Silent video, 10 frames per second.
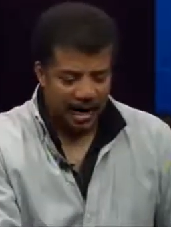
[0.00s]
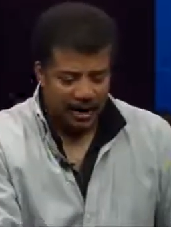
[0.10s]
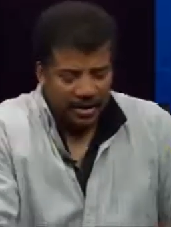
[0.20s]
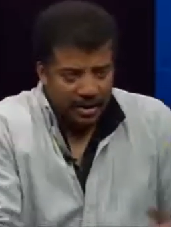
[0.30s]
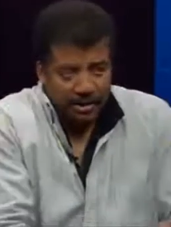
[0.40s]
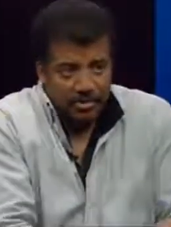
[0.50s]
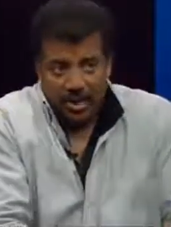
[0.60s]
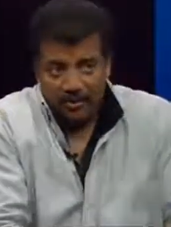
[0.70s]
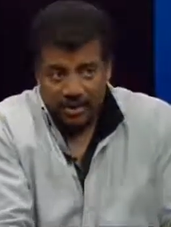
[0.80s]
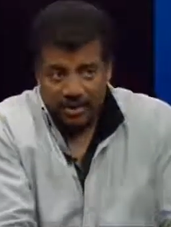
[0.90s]
I already
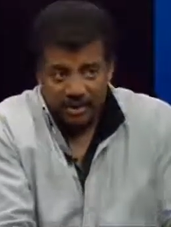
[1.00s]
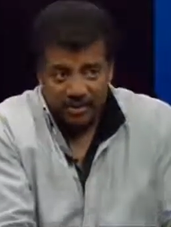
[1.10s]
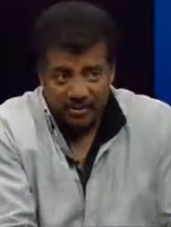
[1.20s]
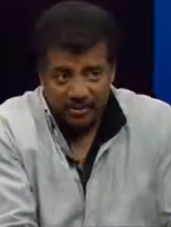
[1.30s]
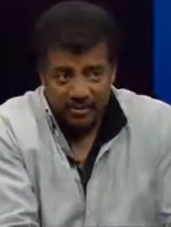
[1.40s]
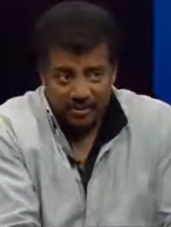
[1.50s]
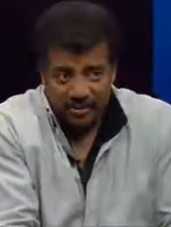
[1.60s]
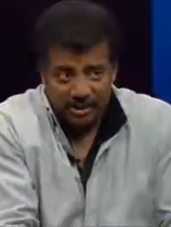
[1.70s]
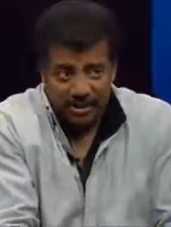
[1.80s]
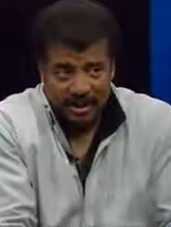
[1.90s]
knew I wanted to
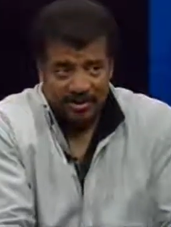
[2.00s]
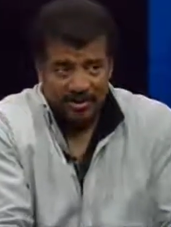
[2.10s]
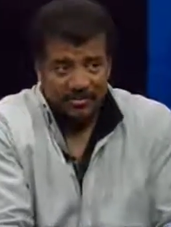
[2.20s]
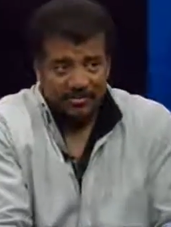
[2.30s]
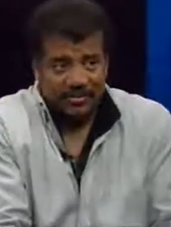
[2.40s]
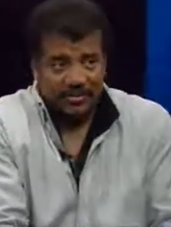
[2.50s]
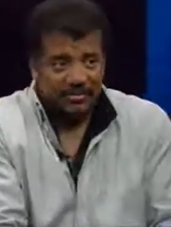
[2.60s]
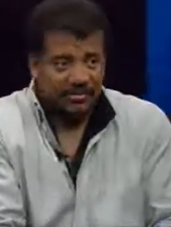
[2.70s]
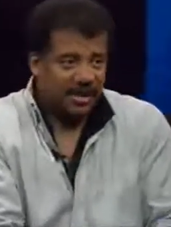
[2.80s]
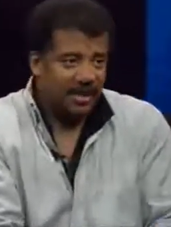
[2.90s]
study the
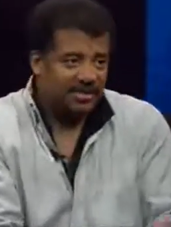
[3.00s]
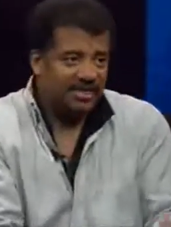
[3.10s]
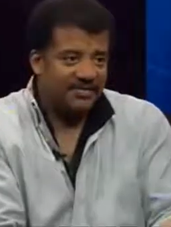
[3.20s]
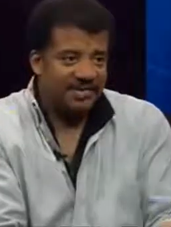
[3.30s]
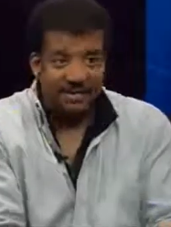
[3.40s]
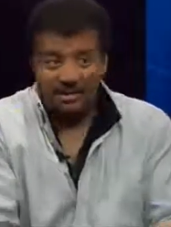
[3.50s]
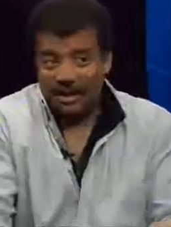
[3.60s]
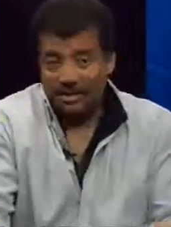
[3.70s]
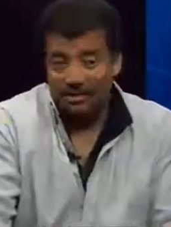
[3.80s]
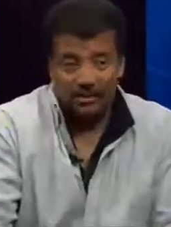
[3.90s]
universe at age 17,
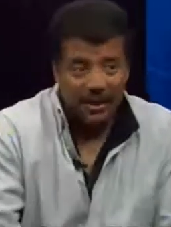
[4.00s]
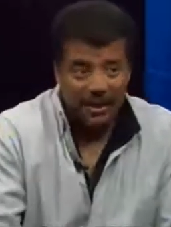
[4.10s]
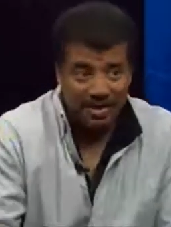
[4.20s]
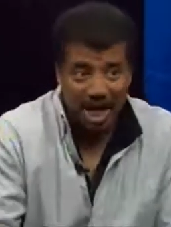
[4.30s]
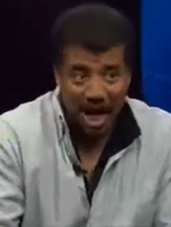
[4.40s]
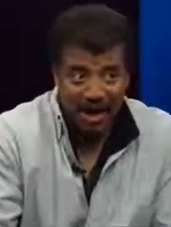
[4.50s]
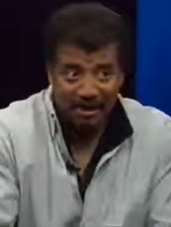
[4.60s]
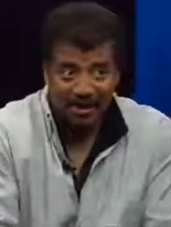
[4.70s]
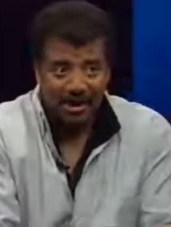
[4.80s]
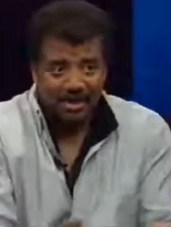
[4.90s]
because I knew at age
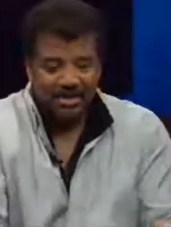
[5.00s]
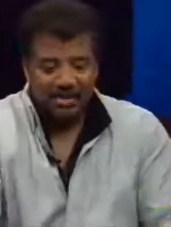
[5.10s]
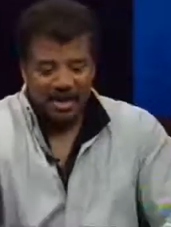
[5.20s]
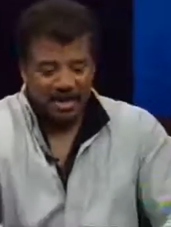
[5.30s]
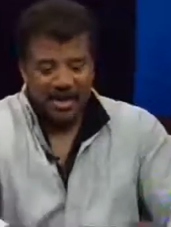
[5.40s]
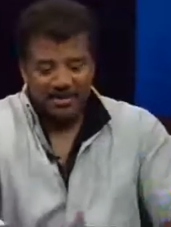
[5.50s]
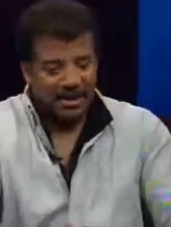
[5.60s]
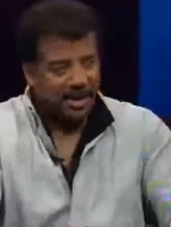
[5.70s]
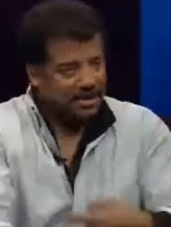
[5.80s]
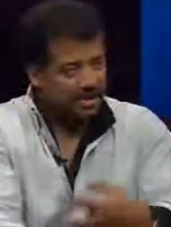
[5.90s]
9. So my
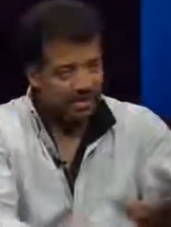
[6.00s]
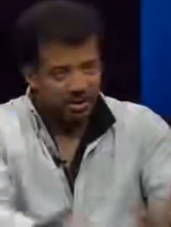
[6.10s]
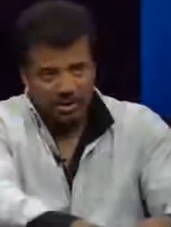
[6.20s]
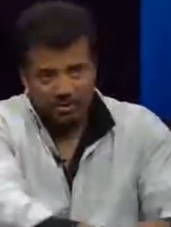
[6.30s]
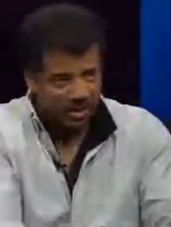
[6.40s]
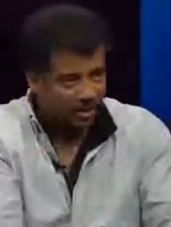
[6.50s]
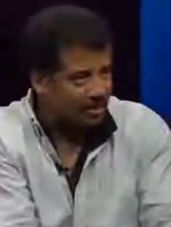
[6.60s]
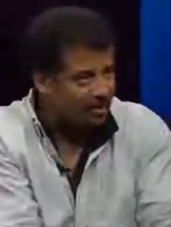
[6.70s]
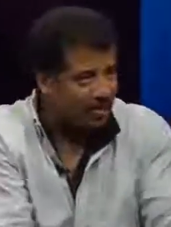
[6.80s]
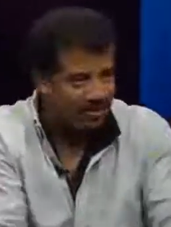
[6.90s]
applications were
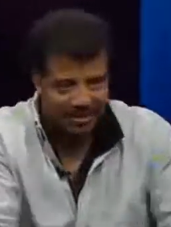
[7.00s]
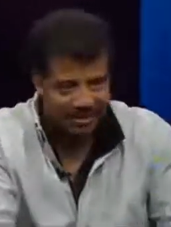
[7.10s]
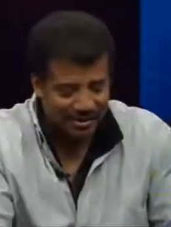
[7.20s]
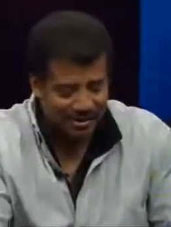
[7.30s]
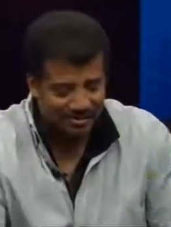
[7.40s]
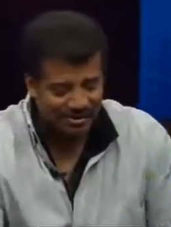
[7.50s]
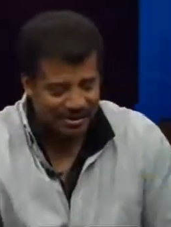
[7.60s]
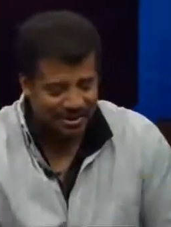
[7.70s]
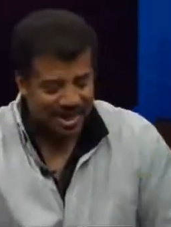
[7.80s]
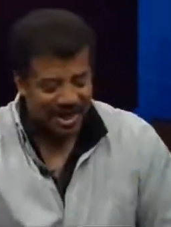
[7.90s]
dripping with the
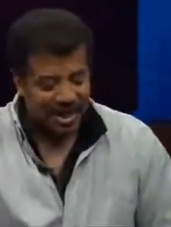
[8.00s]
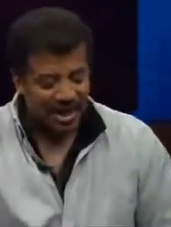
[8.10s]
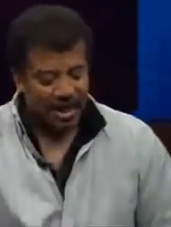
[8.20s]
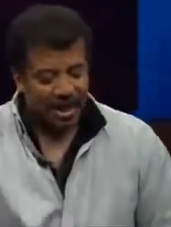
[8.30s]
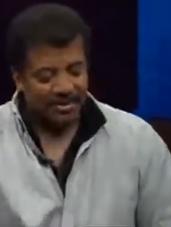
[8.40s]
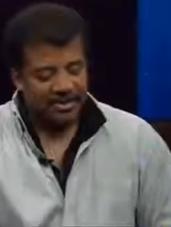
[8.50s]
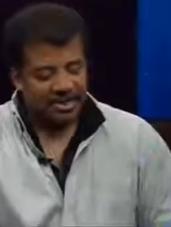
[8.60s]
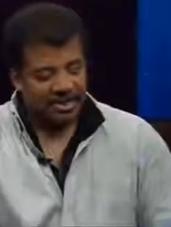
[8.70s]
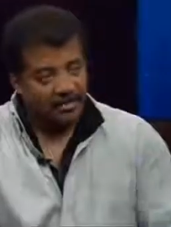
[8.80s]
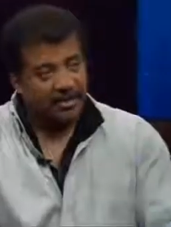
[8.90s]
universe. I was
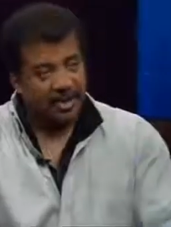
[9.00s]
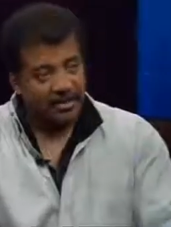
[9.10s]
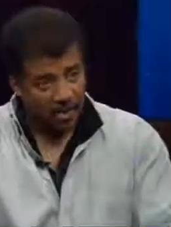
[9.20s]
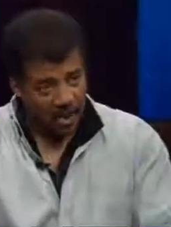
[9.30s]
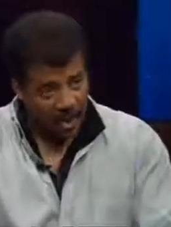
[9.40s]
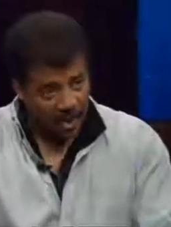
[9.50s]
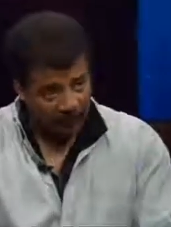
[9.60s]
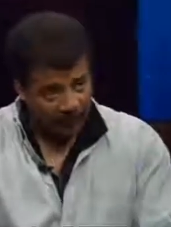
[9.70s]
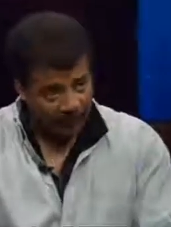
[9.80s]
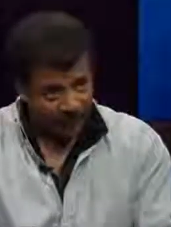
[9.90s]
accepted at
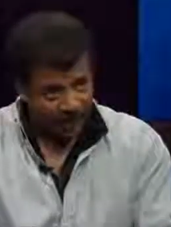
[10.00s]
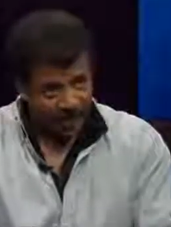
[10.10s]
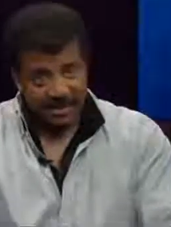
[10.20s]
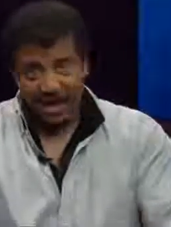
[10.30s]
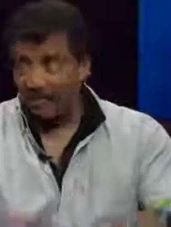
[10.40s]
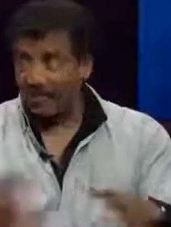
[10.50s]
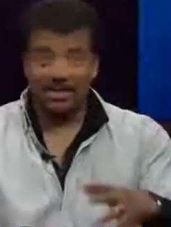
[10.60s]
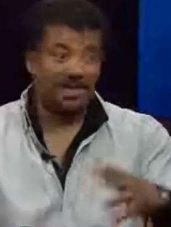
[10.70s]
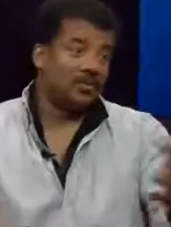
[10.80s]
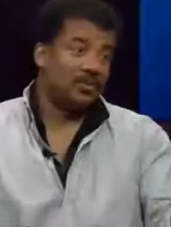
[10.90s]
Cornell, and it's time to
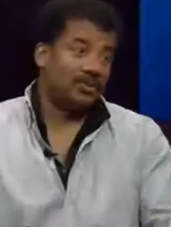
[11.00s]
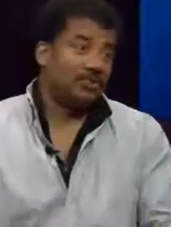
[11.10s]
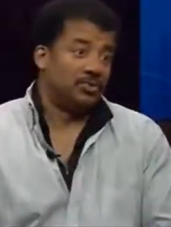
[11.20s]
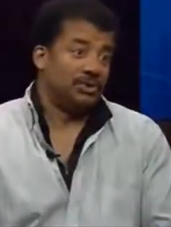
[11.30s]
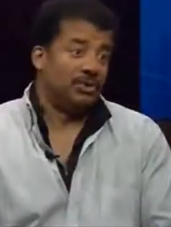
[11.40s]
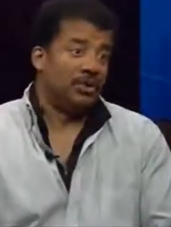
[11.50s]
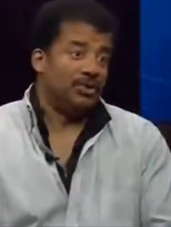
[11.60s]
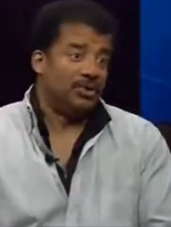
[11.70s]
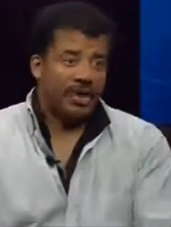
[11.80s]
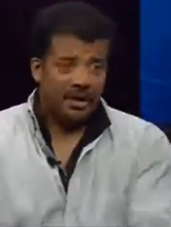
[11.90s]
decide what school do you
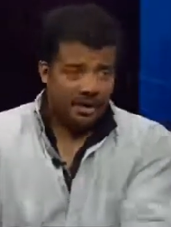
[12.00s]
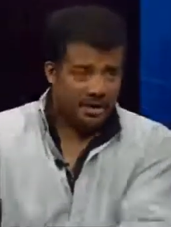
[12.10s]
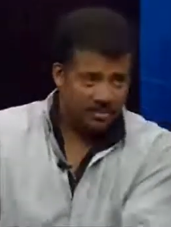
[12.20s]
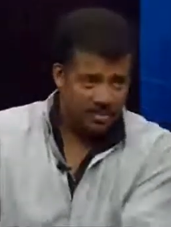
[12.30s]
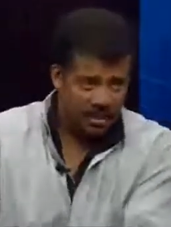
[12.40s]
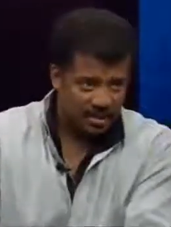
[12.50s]
go to, and